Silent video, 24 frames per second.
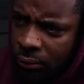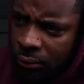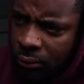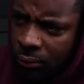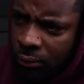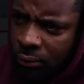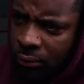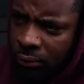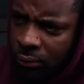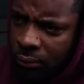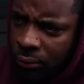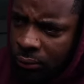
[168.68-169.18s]

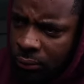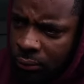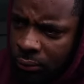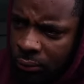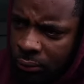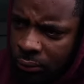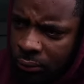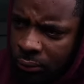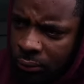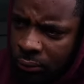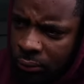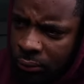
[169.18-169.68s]

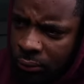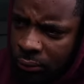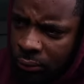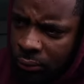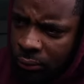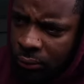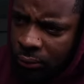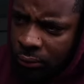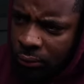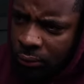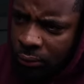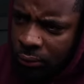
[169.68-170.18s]

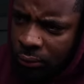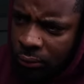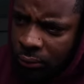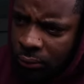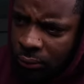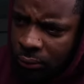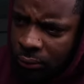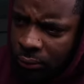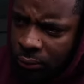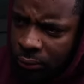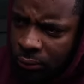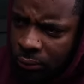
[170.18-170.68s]

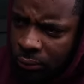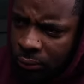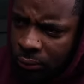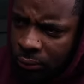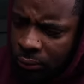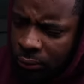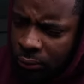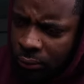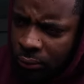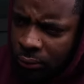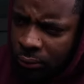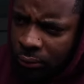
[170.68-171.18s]

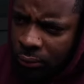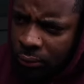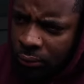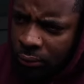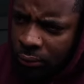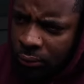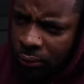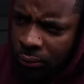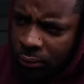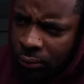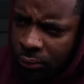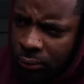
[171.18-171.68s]

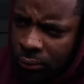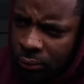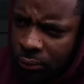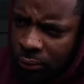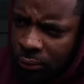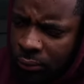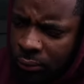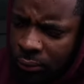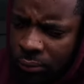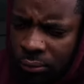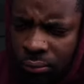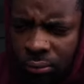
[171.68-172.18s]

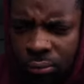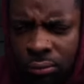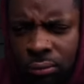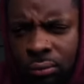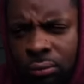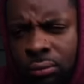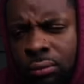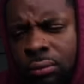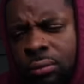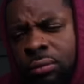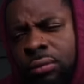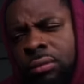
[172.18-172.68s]

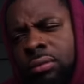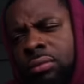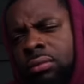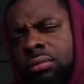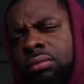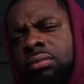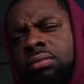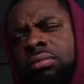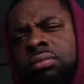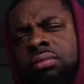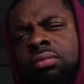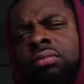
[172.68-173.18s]

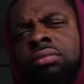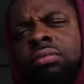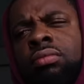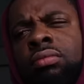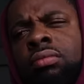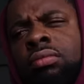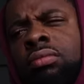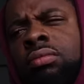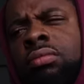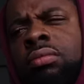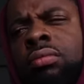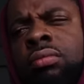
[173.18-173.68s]

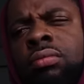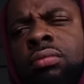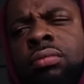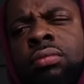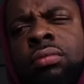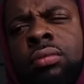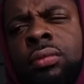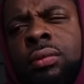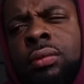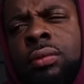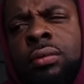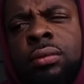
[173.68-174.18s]

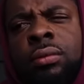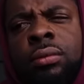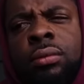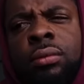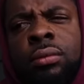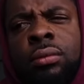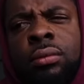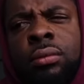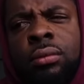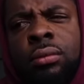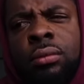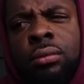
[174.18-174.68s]
(not speaking)